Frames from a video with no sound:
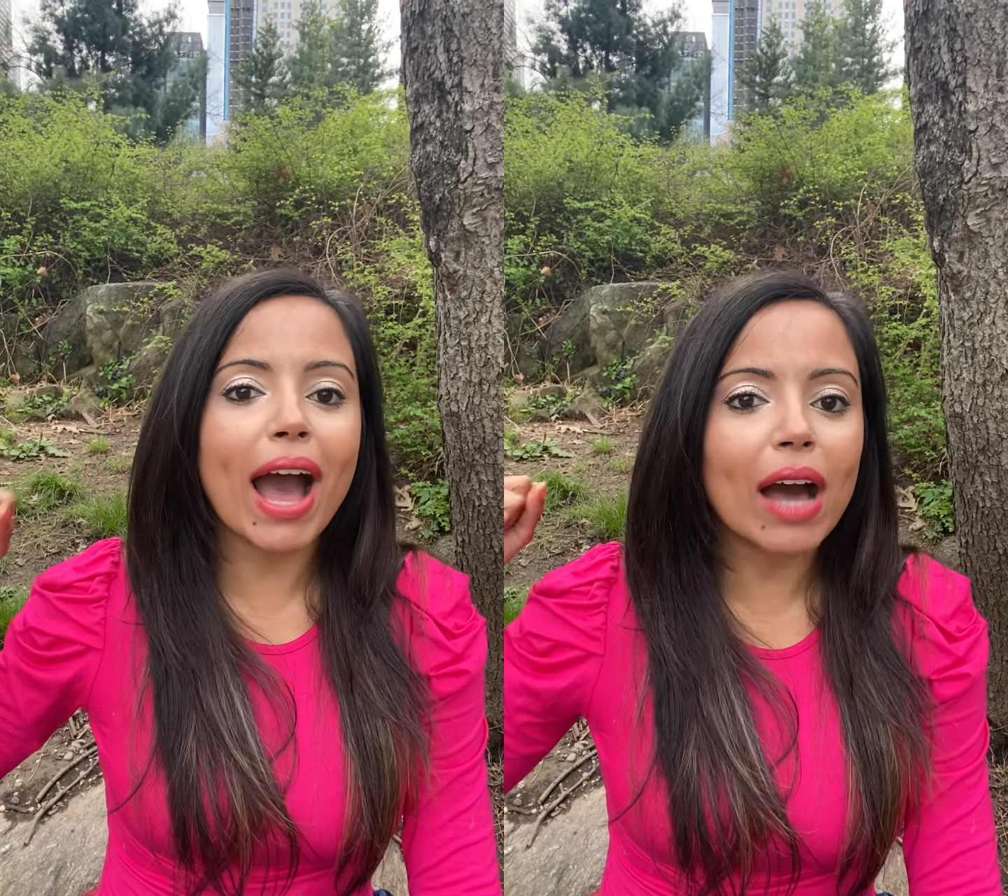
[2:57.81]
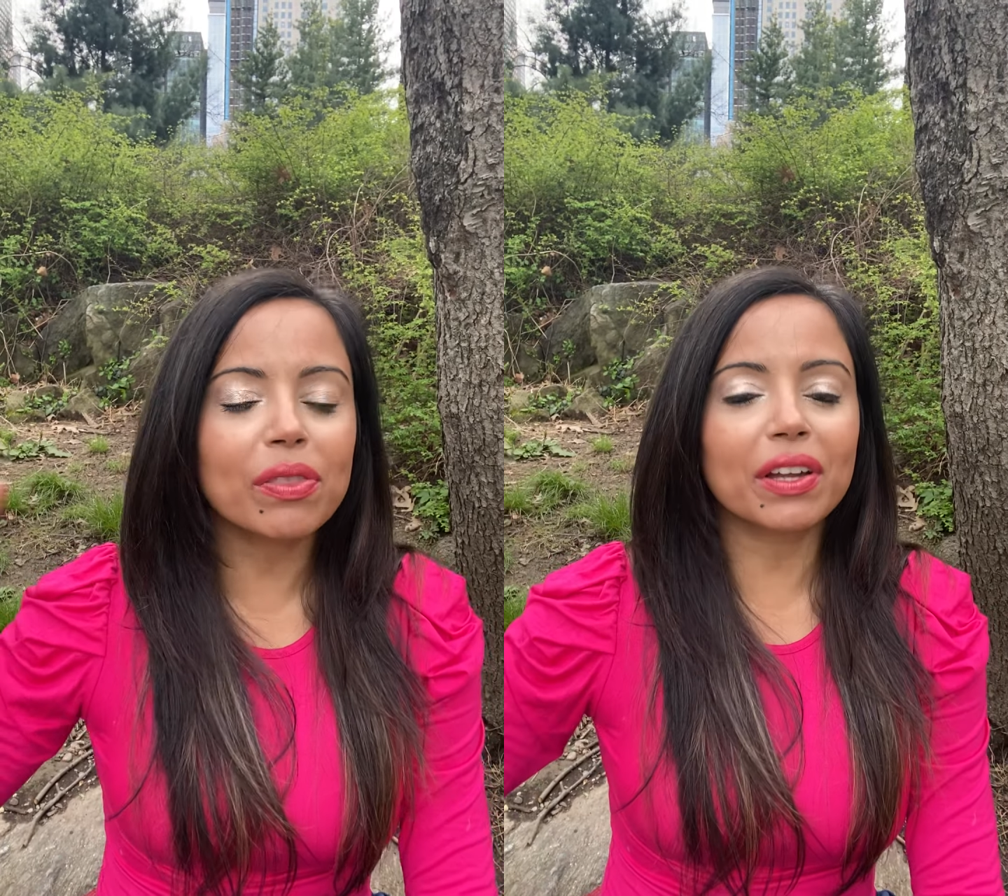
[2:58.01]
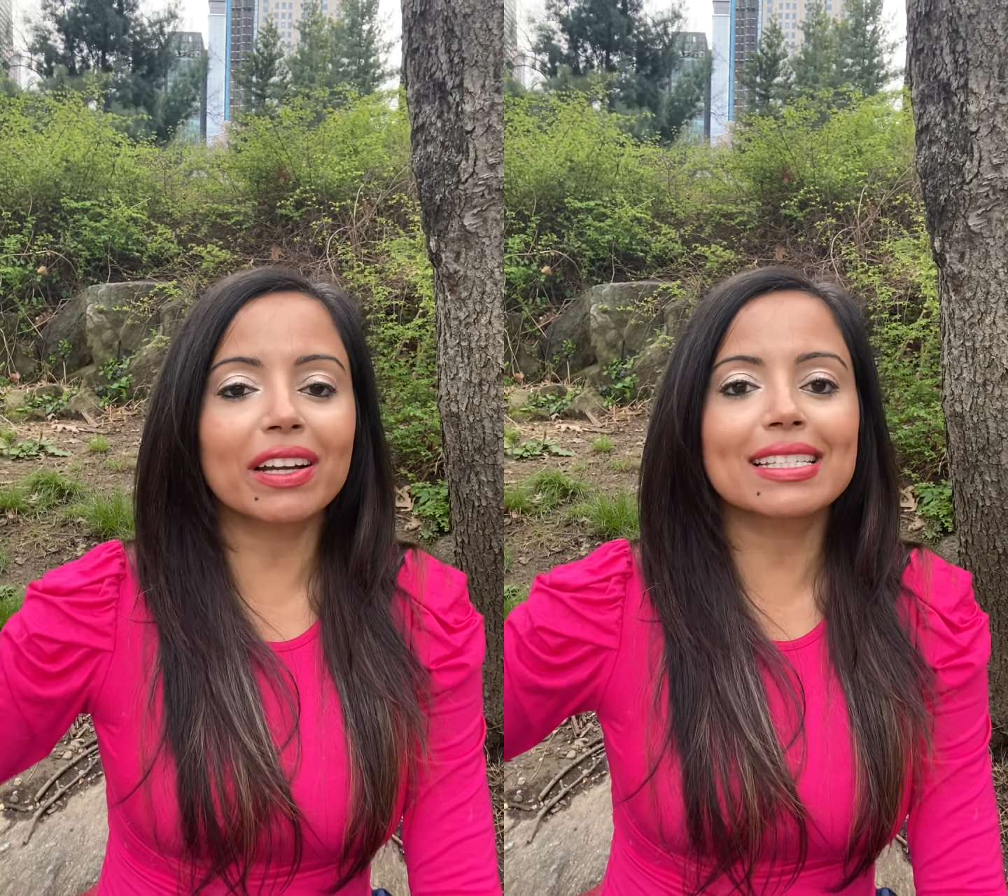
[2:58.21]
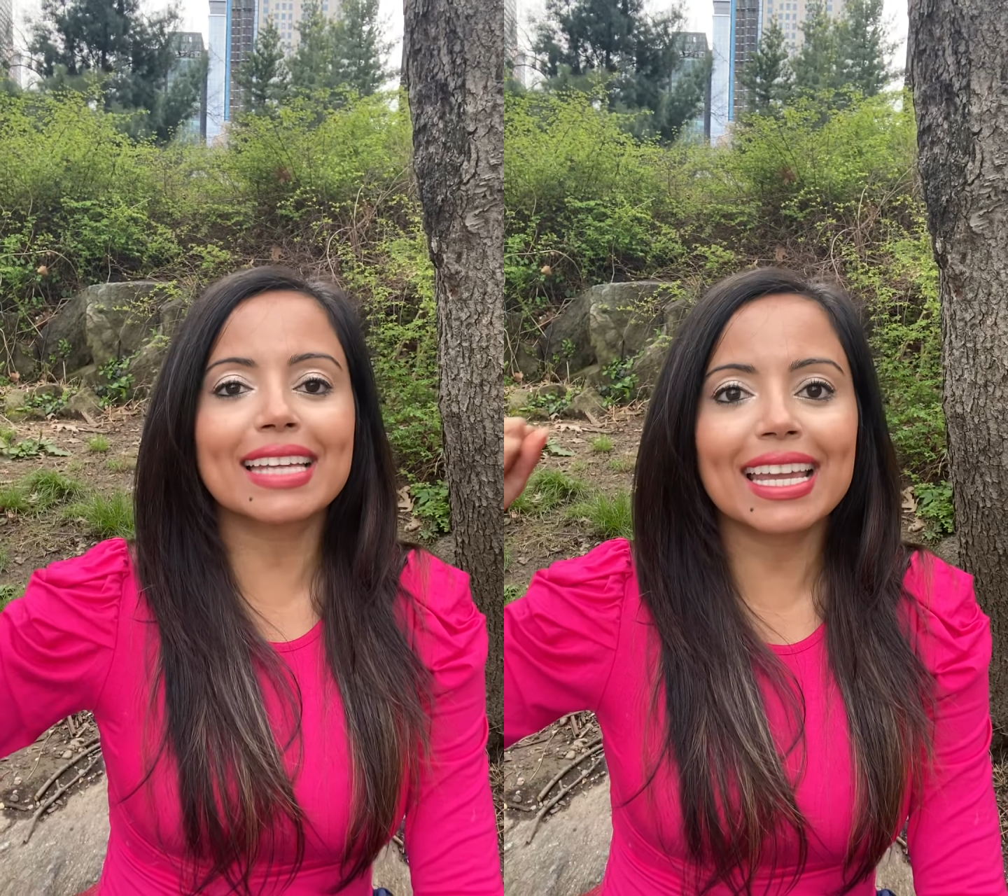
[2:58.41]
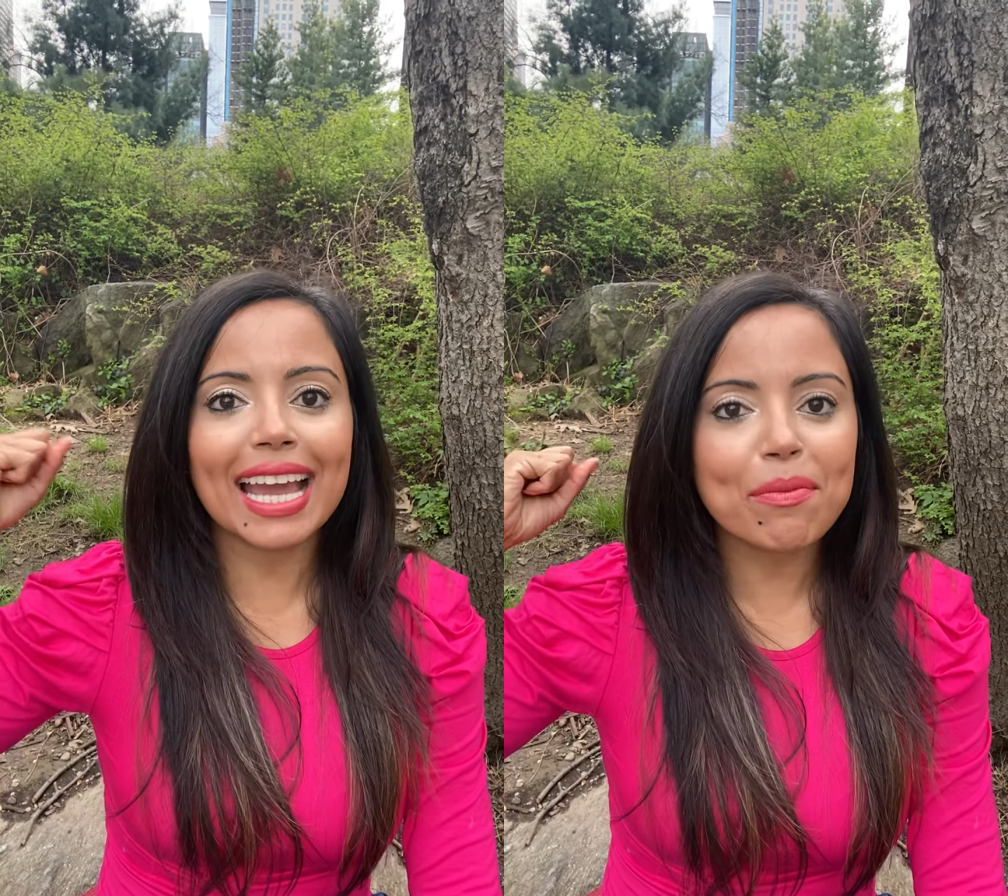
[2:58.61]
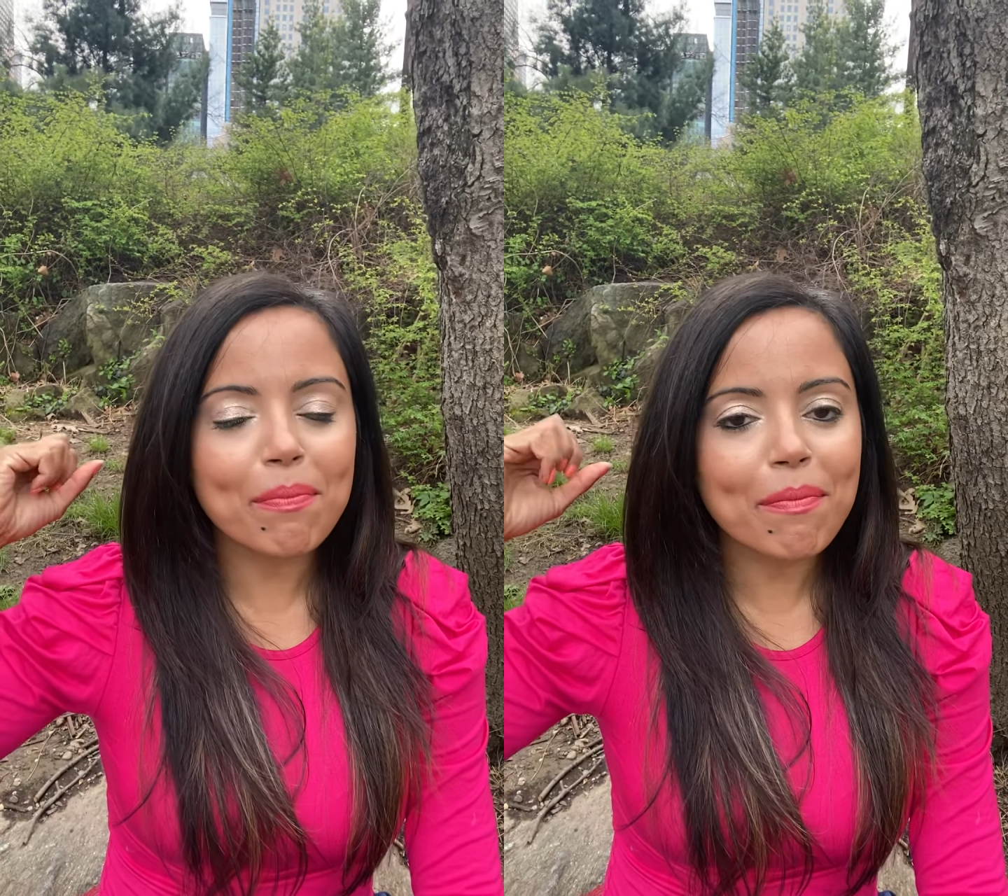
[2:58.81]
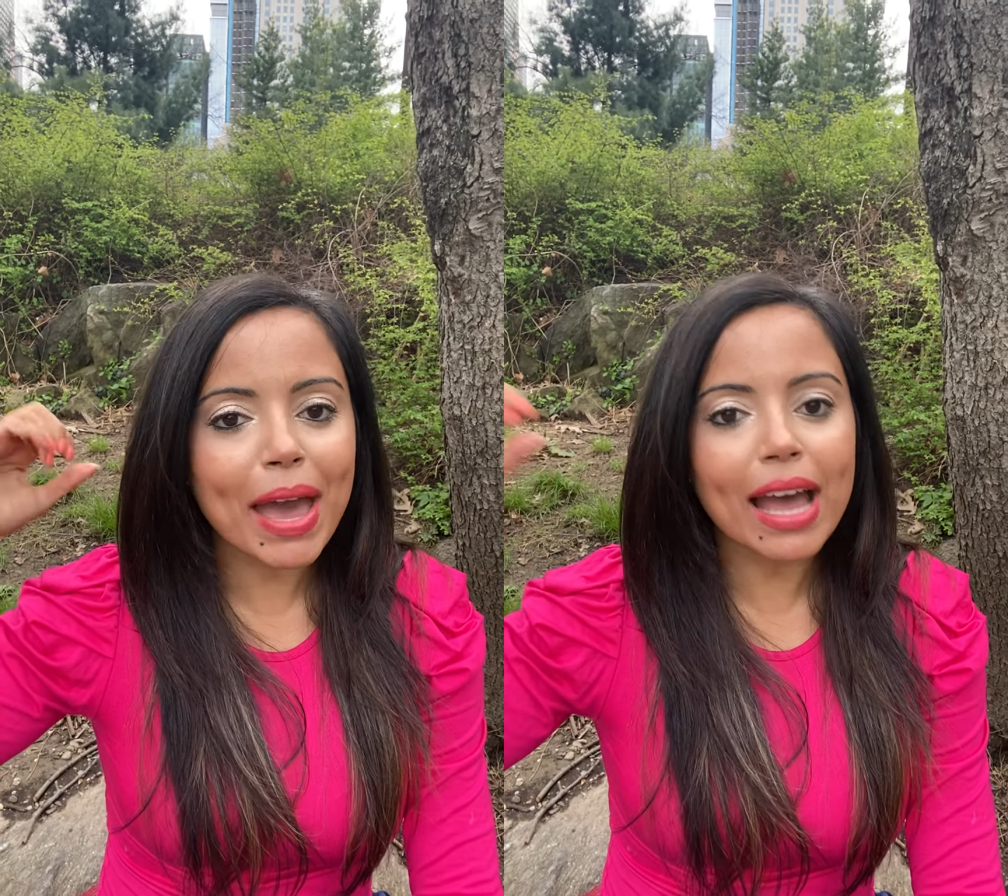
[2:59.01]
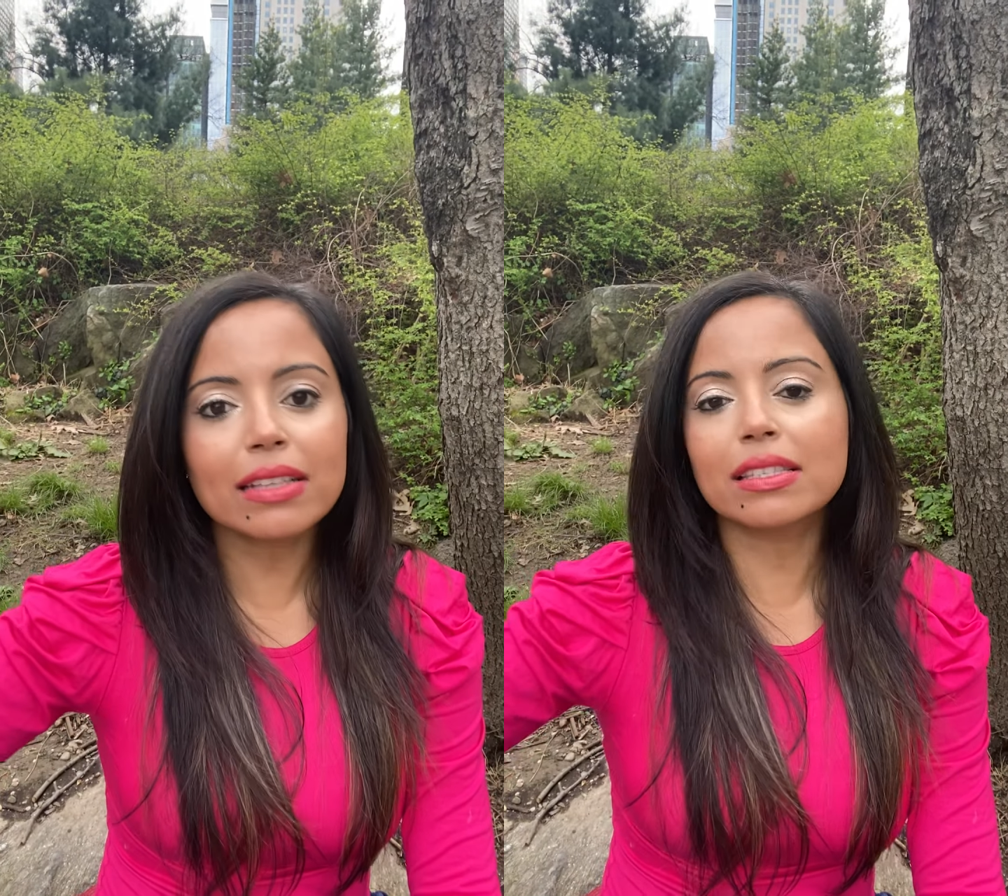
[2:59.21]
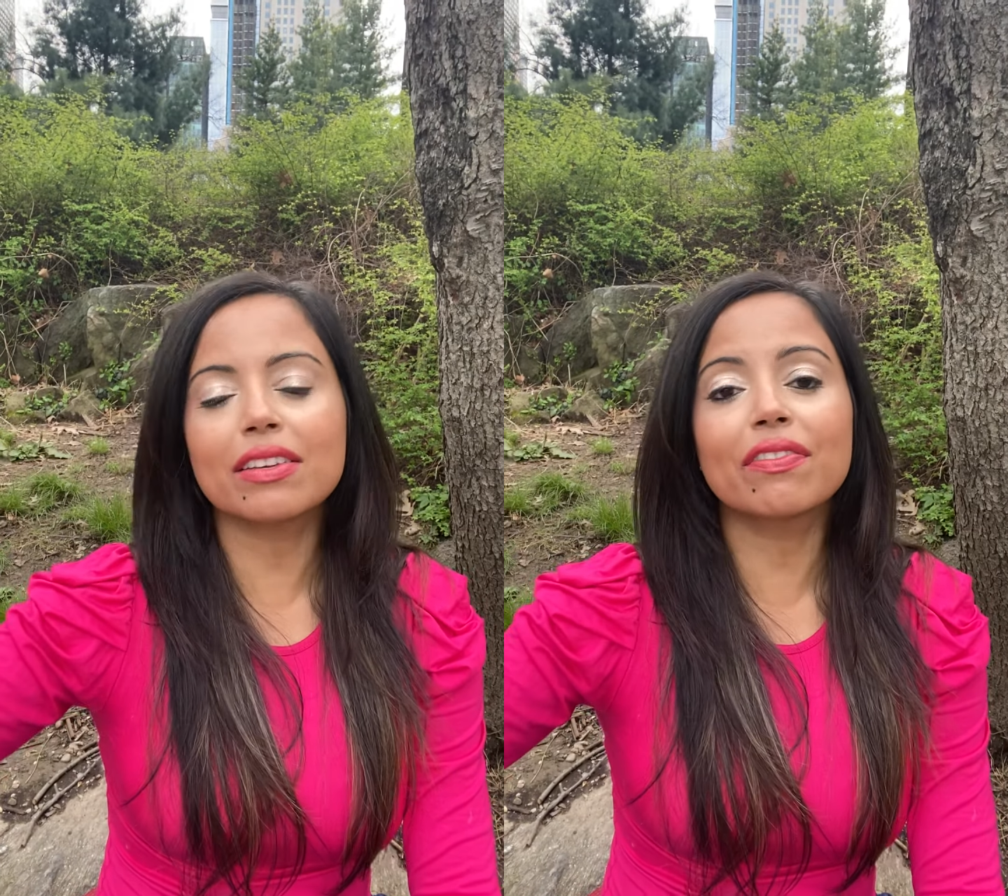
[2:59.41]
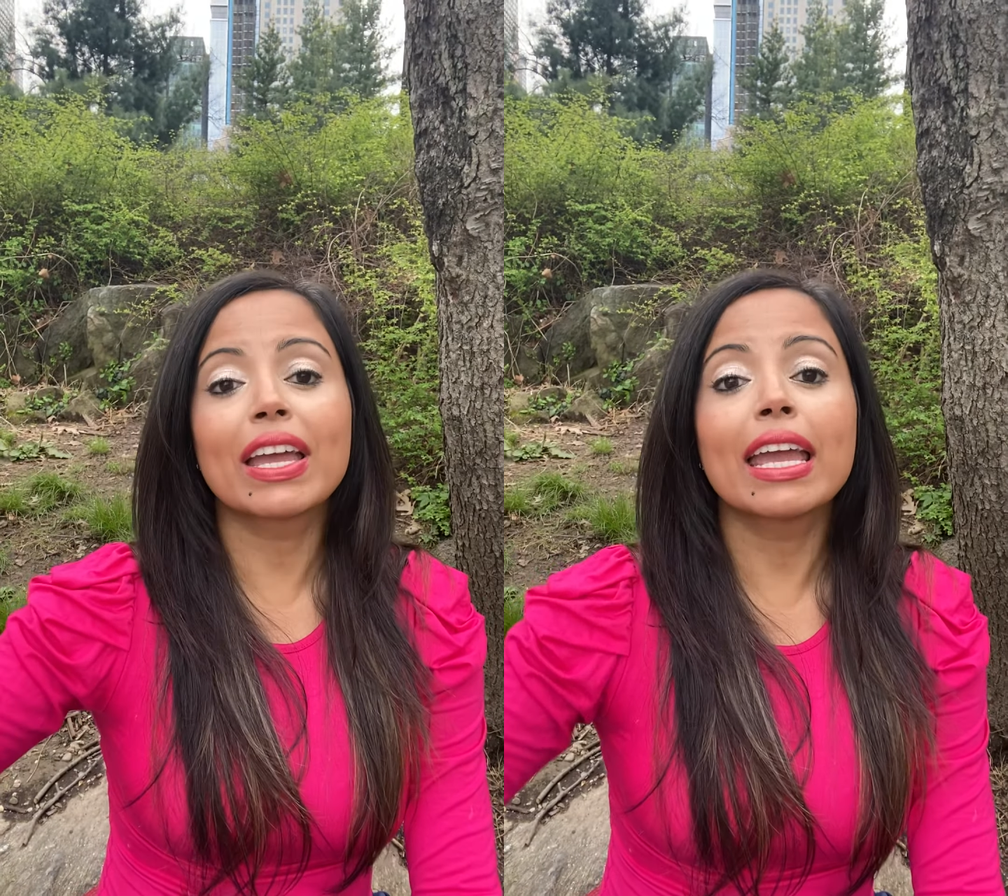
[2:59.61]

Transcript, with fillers: out there and take massive